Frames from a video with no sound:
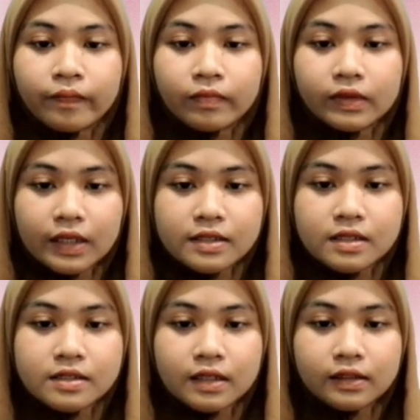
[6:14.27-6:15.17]
test
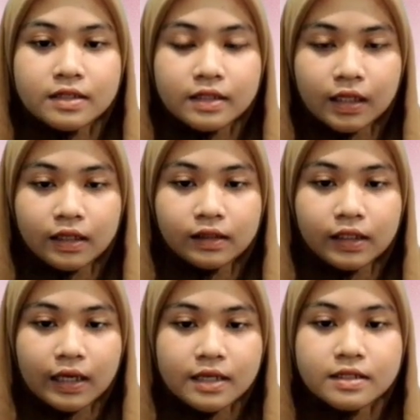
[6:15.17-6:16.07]
statistic
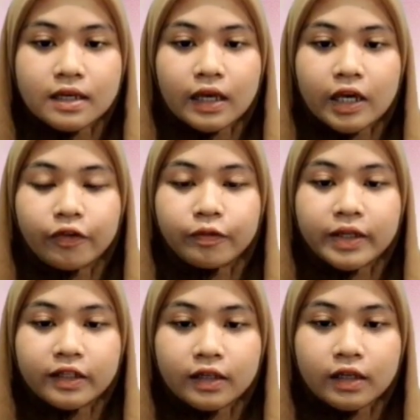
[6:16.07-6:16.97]
TS, F
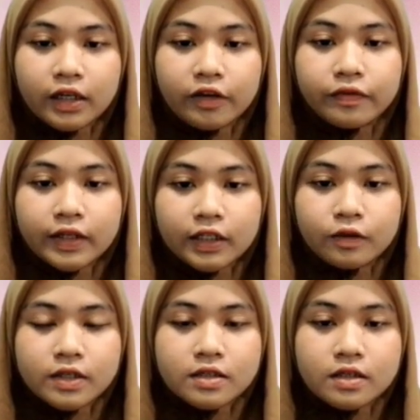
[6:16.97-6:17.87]
value
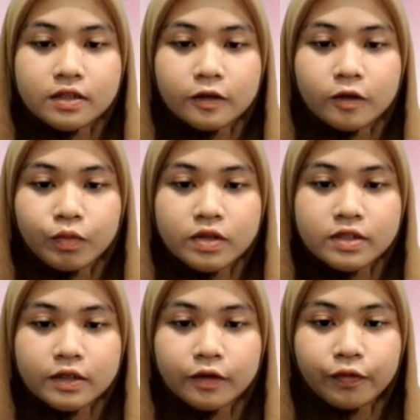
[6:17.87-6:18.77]
is
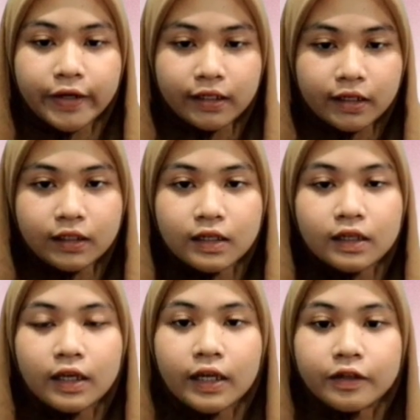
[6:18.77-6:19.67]
0.059
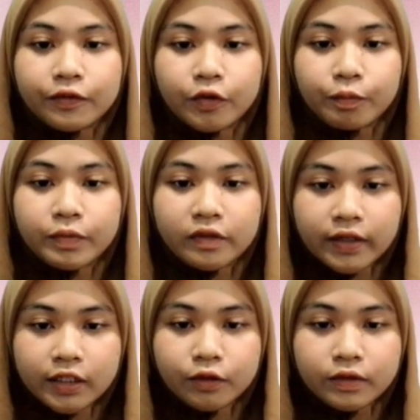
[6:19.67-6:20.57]
and therefore P
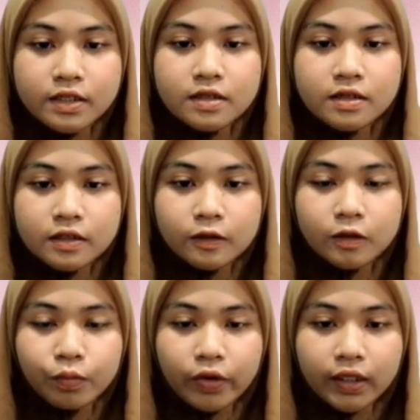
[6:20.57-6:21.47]
value is
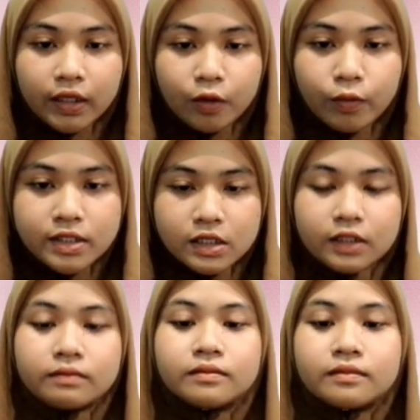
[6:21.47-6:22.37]
0.813.
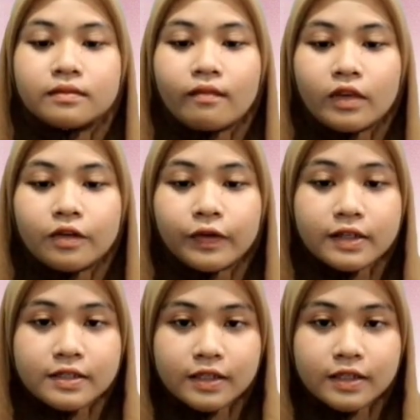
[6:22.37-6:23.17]
For the